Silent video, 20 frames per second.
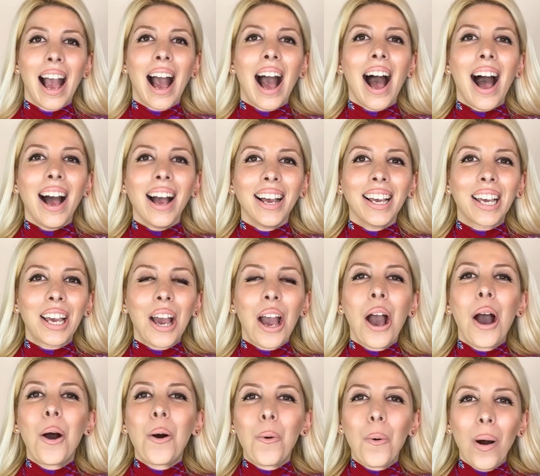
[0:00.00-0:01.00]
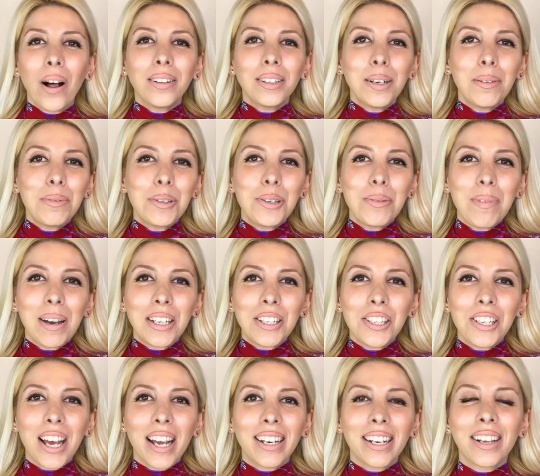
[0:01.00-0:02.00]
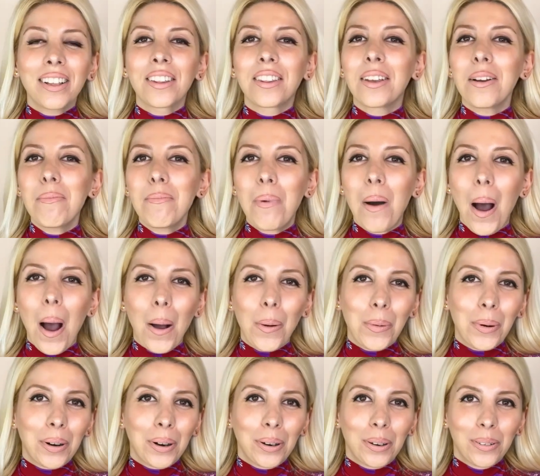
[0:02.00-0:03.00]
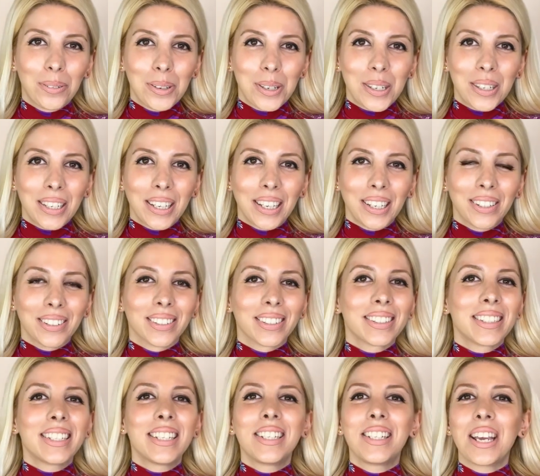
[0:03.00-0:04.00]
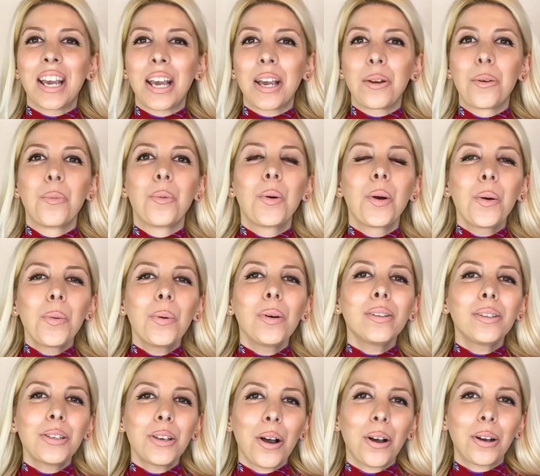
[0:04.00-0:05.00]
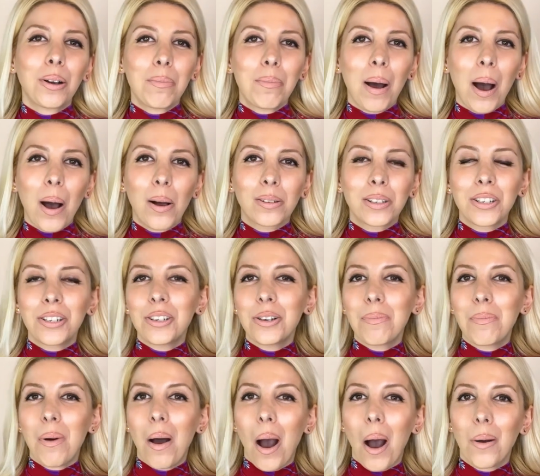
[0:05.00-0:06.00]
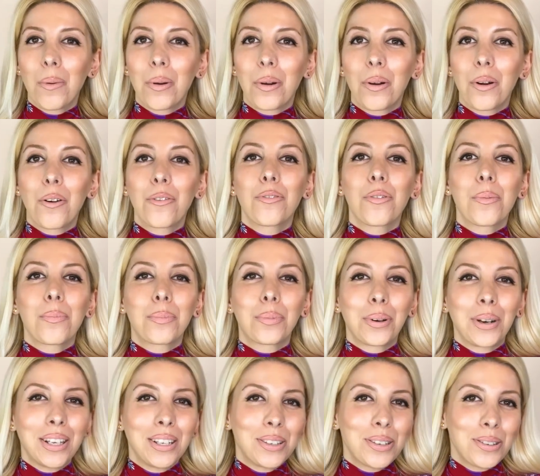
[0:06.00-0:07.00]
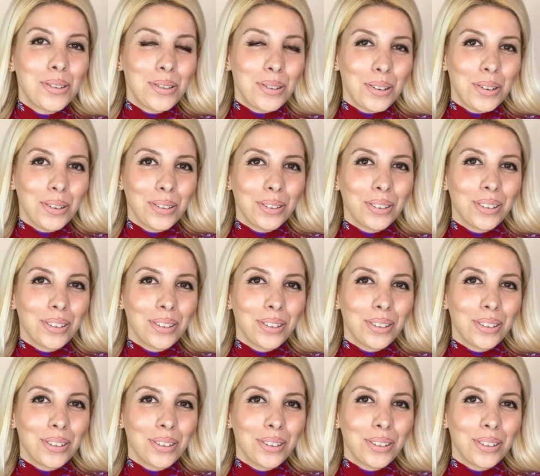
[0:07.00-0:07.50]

Hi, welcome to my channel, The Power of Skill. Today, we will talk about the power of PRINCE2.